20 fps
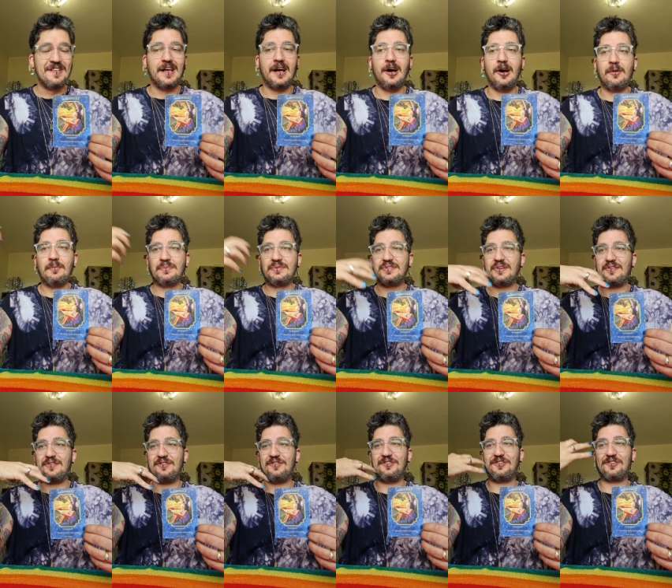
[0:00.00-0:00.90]
um, so
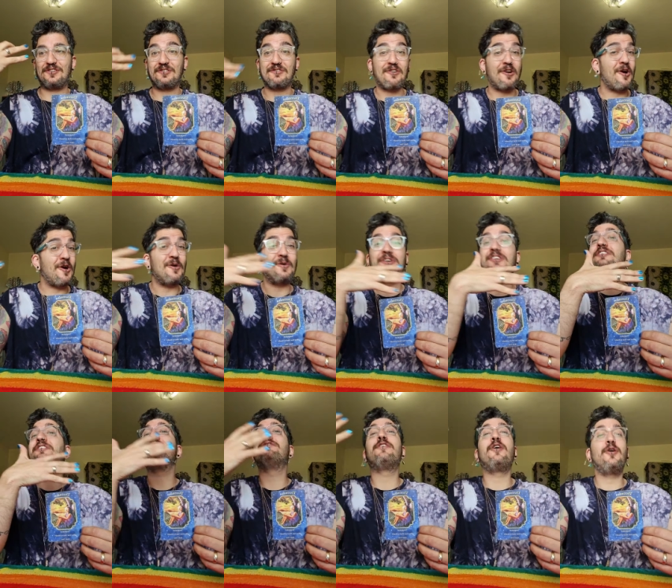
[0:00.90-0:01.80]
that you can grow and
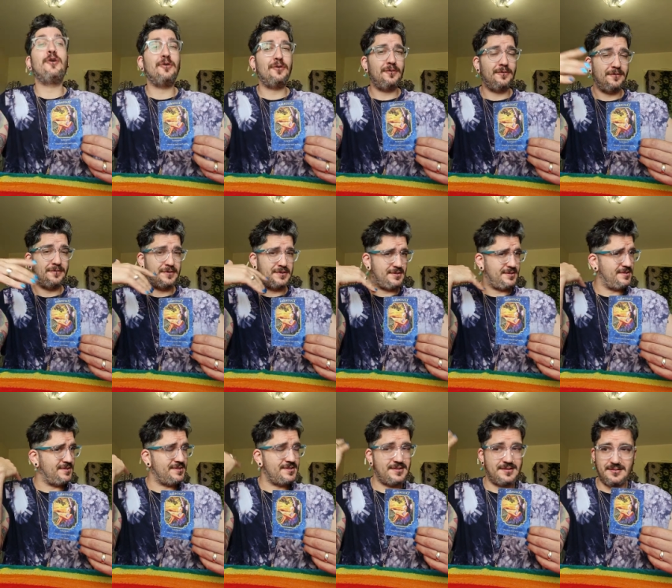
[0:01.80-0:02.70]
evolve
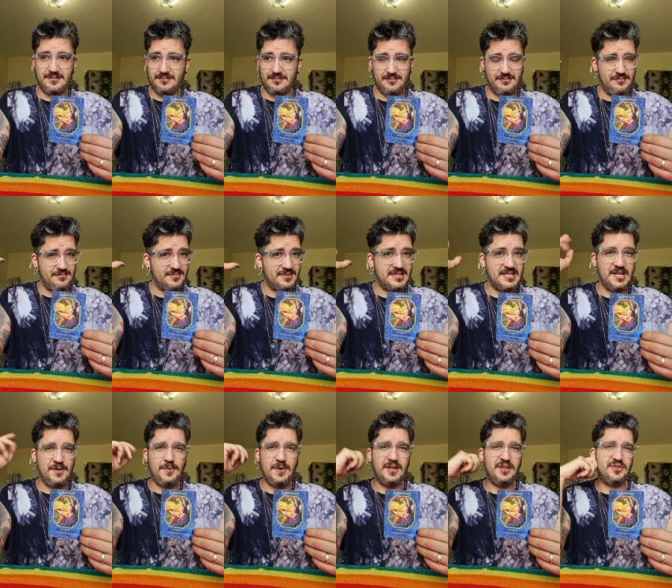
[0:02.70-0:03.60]
and
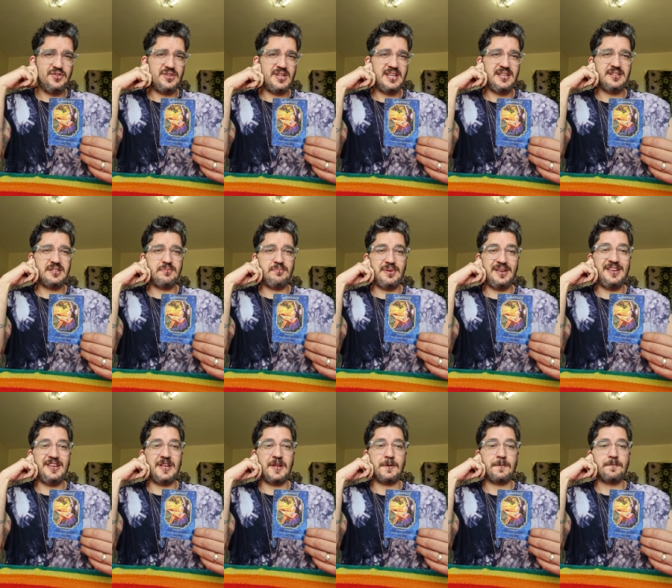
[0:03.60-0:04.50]
see where you need to
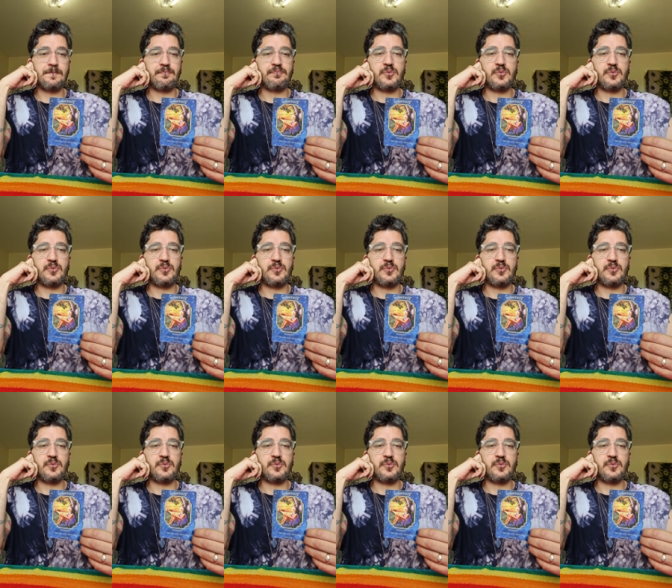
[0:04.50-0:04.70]
be.